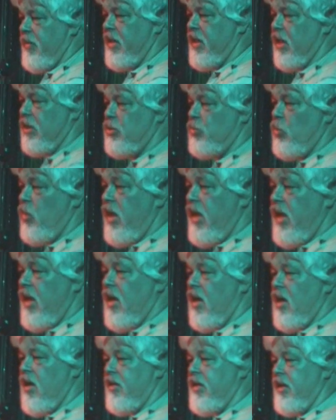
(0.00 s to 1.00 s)
because we
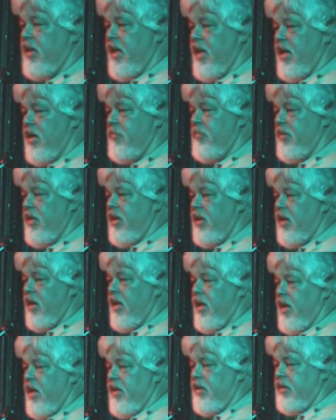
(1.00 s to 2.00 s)
are the enemy,
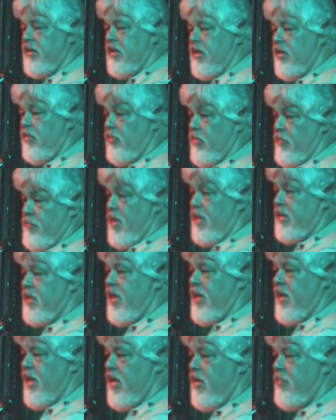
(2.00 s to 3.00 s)
and we met
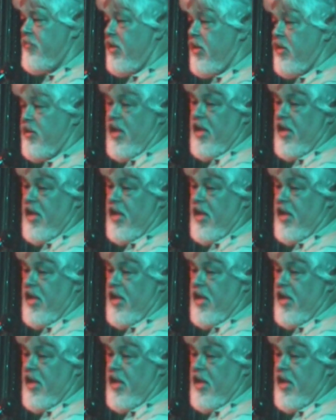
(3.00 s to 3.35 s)
that enemy,